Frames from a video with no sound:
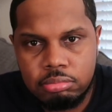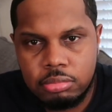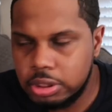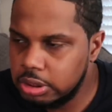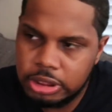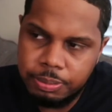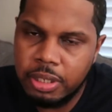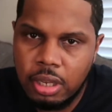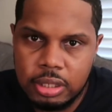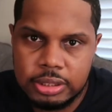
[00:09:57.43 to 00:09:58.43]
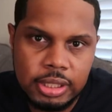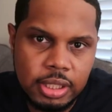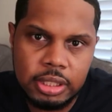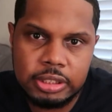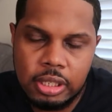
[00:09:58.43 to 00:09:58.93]
Let's just be honest. It
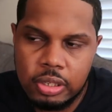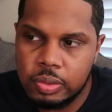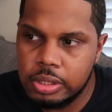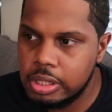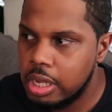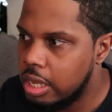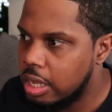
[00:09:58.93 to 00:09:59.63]
gets lonely